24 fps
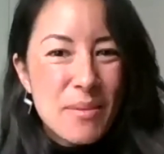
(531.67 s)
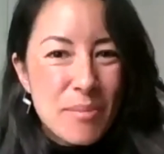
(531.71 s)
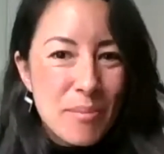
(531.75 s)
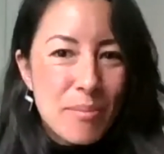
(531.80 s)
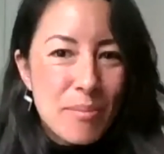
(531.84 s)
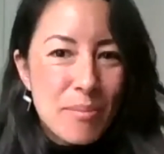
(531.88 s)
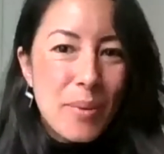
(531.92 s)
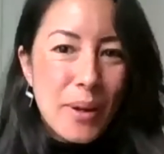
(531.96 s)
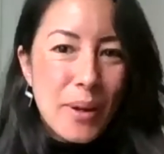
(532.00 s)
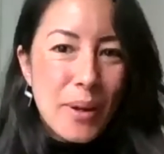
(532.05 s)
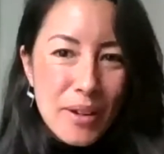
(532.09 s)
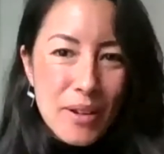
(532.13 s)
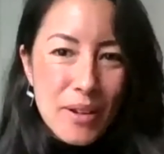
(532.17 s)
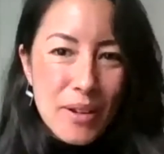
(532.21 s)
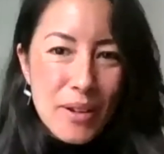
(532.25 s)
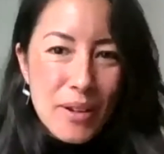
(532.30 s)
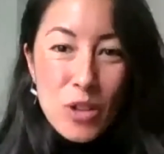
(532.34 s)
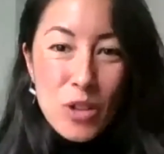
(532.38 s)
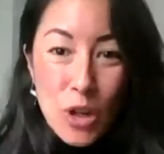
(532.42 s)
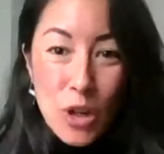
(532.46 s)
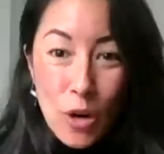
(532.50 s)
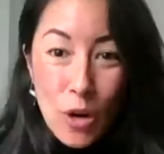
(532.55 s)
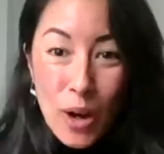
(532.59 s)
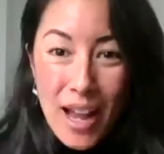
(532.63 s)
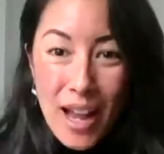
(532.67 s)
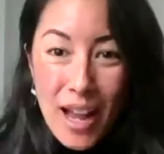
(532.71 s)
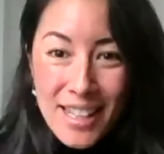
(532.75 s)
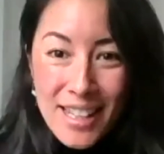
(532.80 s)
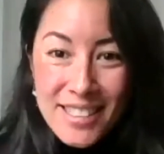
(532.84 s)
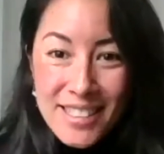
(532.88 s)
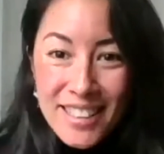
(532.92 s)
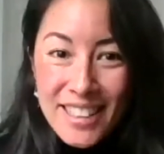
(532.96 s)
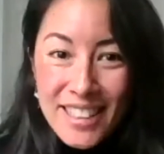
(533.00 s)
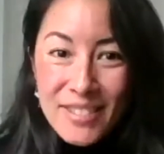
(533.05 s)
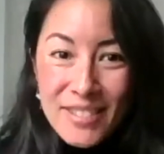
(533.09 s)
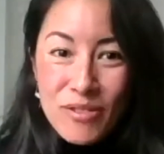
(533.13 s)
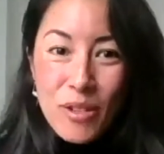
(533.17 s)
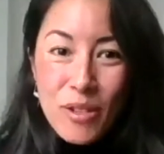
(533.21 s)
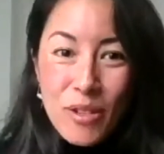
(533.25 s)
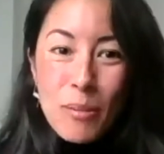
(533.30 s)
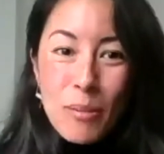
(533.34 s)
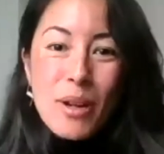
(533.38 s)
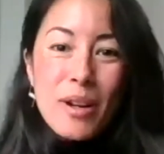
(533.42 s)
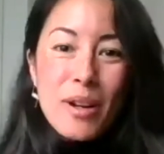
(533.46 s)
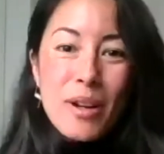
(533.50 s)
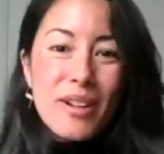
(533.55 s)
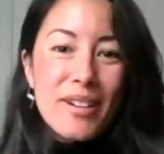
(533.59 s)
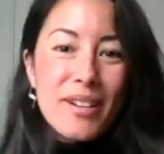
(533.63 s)
but you know, as a from
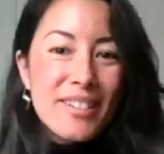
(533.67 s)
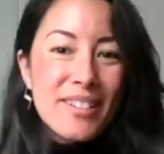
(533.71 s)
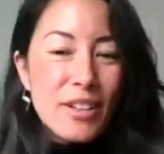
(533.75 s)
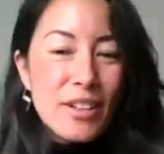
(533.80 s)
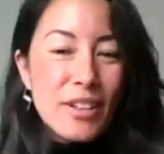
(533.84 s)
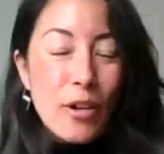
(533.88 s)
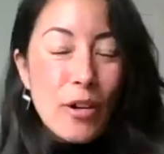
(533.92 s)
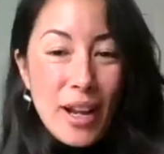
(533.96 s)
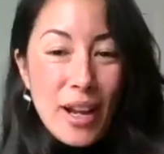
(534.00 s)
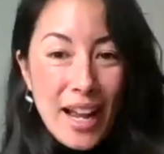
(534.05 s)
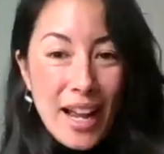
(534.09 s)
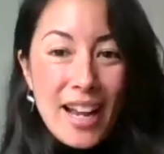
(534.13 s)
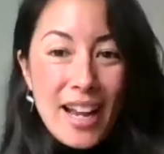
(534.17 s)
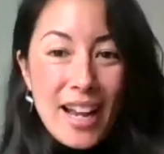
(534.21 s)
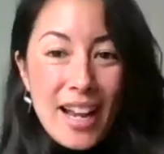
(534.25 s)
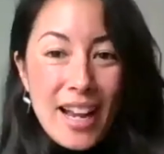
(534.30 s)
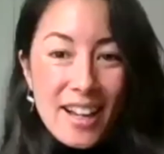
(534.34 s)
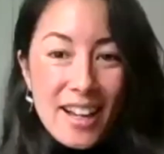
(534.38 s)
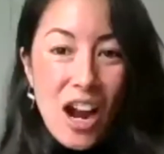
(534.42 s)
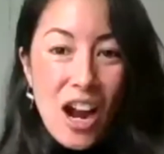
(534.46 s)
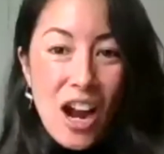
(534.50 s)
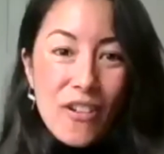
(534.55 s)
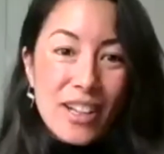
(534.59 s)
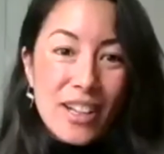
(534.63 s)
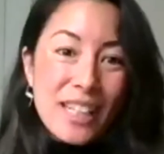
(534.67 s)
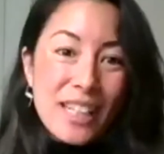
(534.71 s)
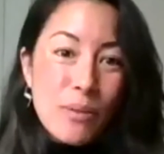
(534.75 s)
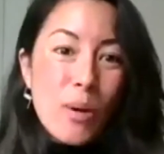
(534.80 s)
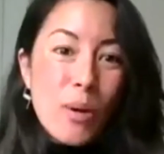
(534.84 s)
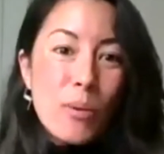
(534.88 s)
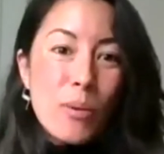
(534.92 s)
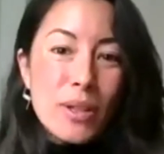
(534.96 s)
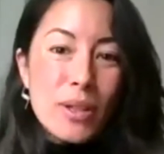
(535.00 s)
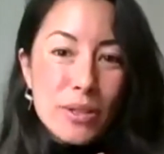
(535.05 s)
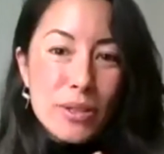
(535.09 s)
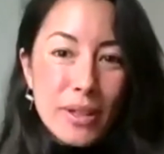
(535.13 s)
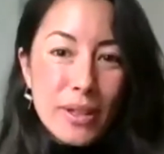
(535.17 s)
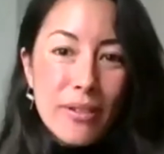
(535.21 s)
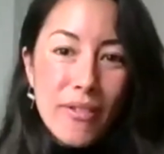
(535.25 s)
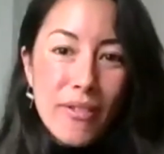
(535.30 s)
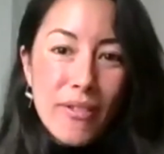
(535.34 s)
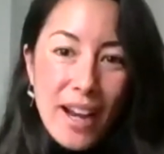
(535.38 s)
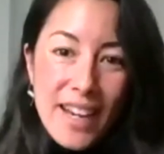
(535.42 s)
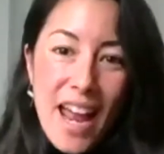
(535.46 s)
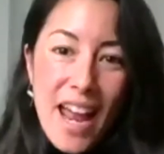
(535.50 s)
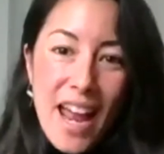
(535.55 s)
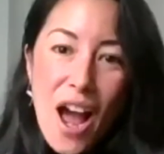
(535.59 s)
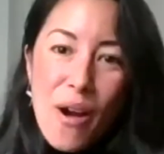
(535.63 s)
a you know currently what we're doing right
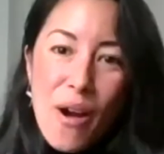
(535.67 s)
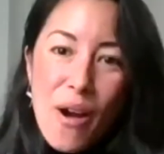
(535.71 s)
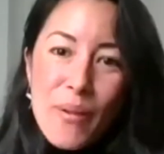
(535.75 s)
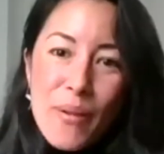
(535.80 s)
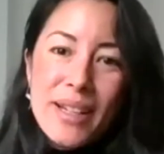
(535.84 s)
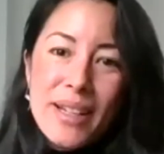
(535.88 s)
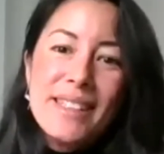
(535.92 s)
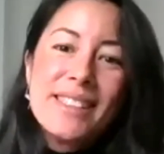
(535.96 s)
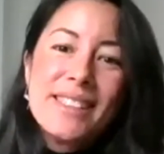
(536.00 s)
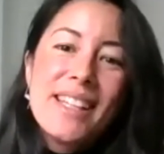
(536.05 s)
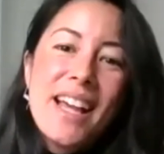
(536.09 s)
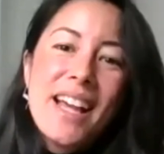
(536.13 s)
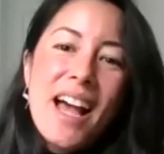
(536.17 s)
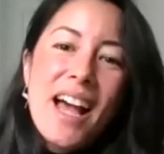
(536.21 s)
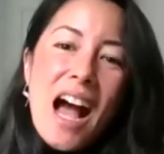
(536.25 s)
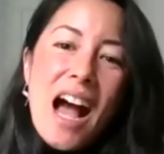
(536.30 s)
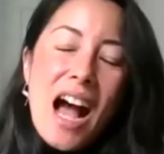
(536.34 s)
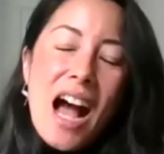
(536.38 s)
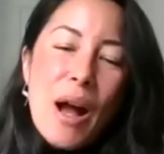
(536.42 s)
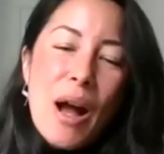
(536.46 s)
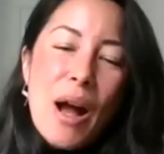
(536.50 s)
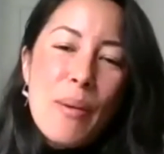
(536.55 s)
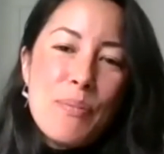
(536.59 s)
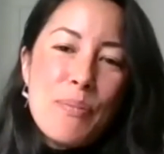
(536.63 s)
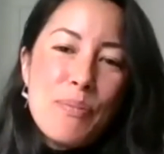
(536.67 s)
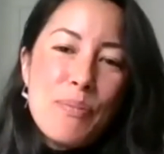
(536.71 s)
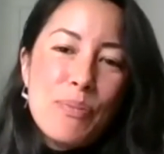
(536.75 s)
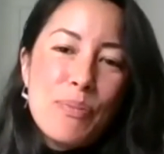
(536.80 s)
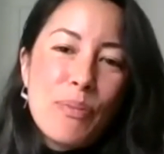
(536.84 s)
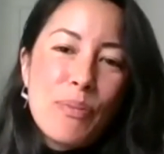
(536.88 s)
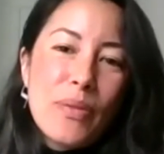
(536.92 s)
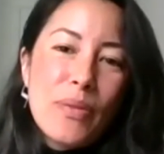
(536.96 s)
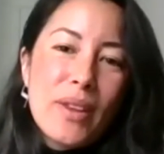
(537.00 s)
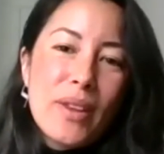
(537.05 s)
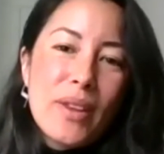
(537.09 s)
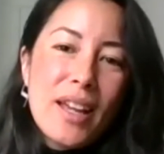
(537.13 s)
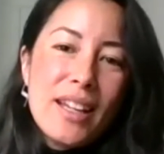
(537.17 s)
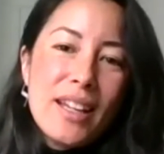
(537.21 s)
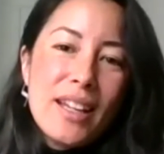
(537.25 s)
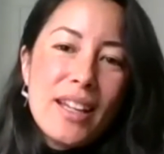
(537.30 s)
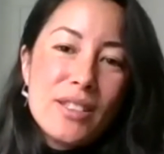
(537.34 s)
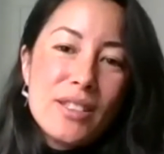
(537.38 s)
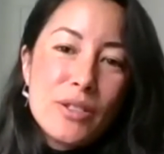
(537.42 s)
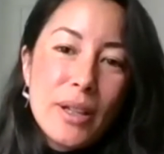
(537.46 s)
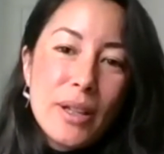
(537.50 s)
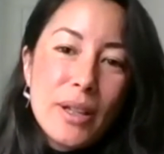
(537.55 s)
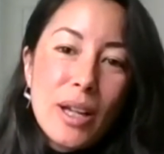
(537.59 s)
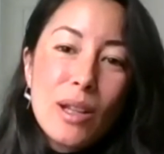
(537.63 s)
now is um, is
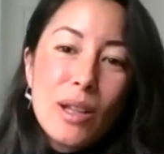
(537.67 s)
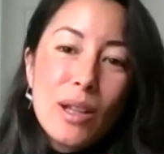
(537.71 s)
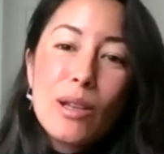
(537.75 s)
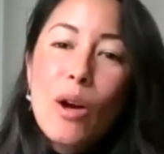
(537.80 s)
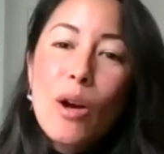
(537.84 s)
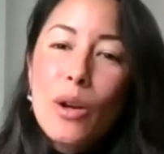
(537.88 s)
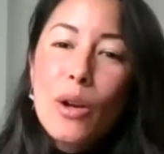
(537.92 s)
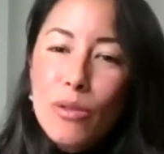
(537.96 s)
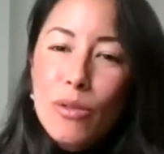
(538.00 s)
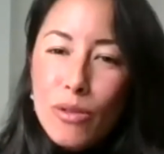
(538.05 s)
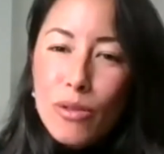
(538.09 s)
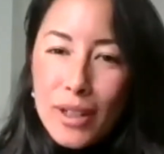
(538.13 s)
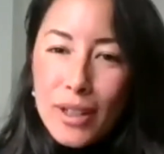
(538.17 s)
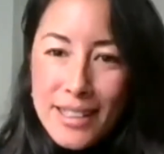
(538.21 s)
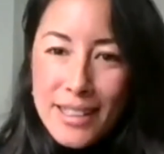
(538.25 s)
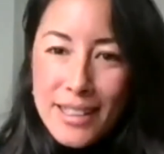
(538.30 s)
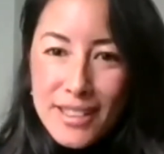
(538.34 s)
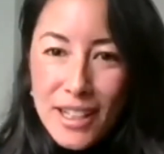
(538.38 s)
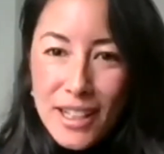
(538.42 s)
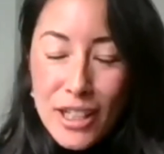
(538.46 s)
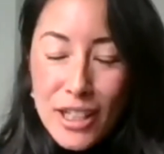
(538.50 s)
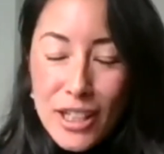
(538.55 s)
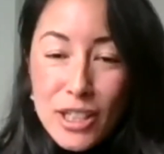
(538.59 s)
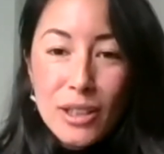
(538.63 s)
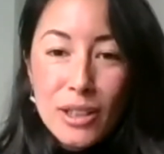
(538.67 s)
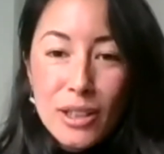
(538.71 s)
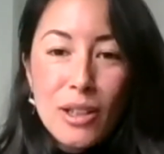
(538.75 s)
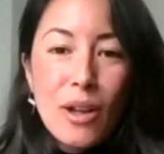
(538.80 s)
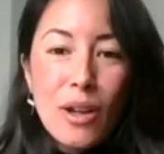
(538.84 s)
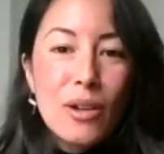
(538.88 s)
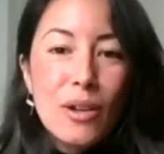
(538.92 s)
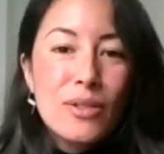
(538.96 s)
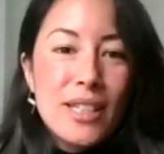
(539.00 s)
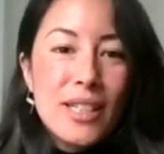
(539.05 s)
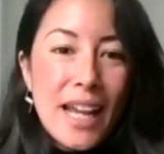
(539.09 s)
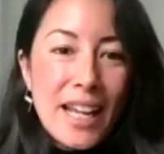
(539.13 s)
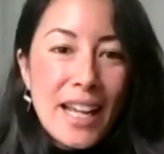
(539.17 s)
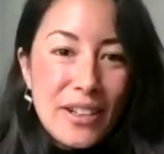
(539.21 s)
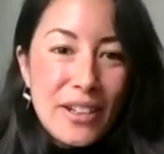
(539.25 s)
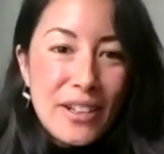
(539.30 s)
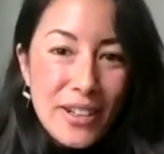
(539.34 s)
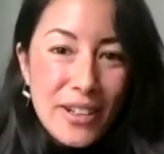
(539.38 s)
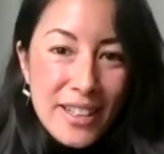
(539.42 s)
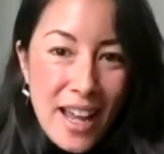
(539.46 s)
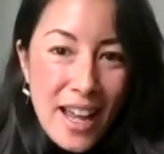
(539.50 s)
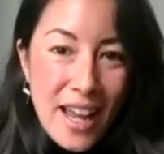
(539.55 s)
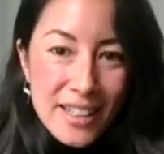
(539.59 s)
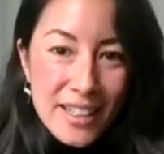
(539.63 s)
doing a lot of research, a lot of data
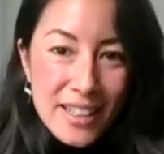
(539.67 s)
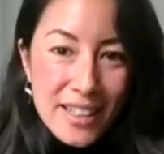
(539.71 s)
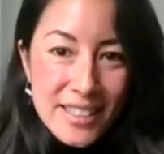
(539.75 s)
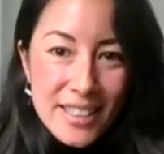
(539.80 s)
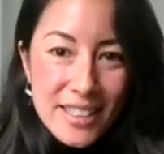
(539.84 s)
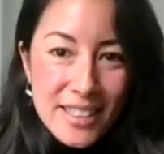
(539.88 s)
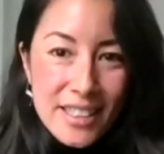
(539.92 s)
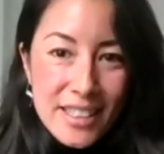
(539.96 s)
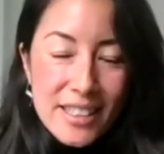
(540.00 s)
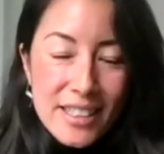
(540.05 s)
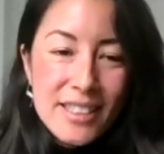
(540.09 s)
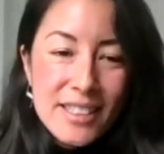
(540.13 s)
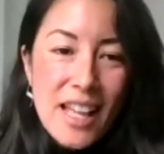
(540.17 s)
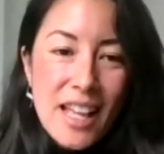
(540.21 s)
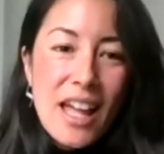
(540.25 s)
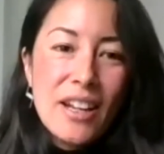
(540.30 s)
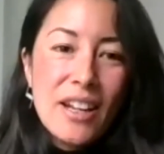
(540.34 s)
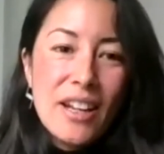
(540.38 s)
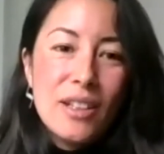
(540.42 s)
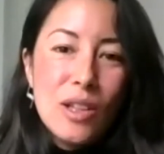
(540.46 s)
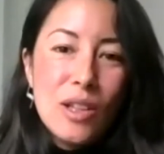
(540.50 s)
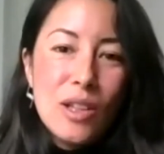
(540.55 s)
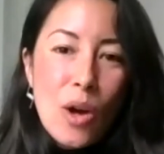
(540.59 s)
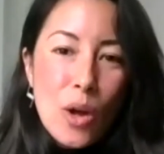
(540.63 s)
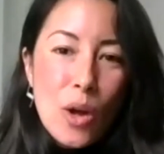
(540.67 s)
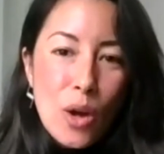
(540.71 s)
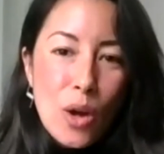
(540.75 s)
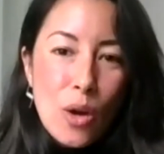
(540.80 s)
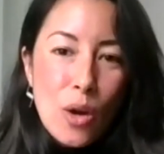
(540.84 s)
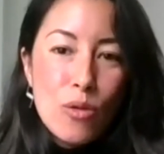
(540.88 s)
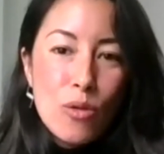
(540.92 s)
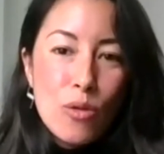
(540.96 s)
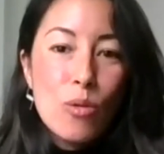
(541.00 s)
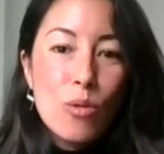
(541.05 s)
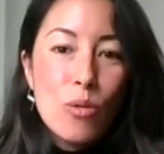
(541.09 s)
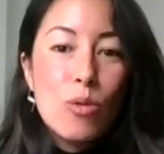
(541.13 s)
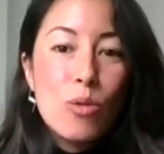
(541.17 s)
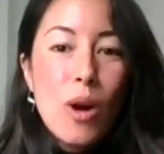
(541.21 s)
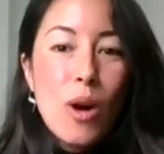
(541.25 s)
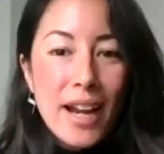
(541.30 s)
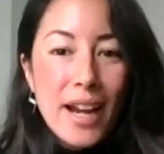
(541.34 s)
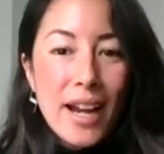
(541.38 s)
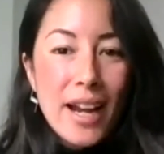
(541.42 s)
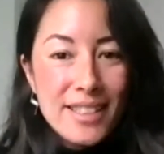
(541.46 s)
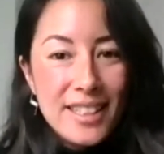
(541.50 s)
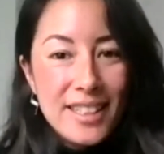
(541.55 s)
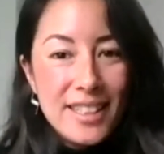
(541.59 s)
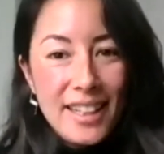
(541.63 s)
analysis, and a lot of
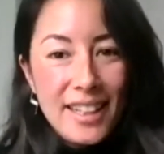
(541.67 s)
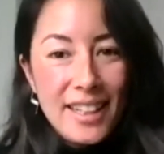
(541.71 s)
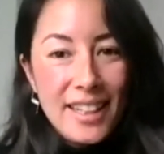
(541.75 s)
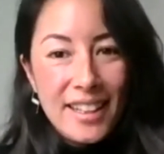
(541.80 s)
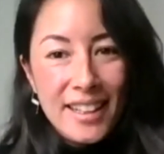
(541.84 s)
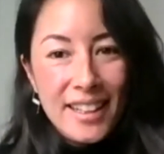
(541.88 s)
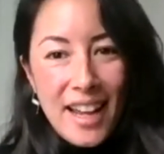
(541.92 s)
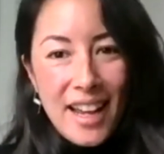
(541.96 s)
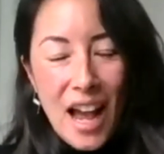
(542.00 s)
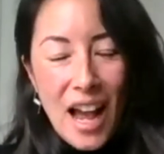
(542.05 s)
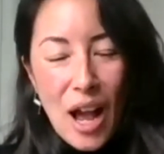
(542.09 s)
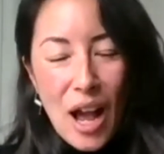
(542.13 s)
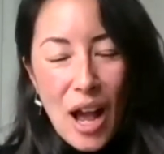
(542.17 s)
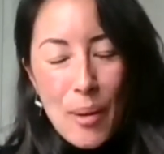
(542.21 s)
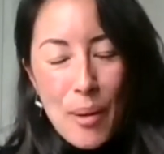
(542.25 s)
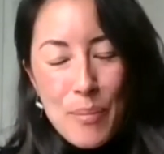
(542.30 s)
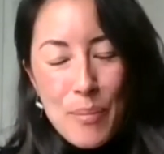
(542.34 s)
writing um,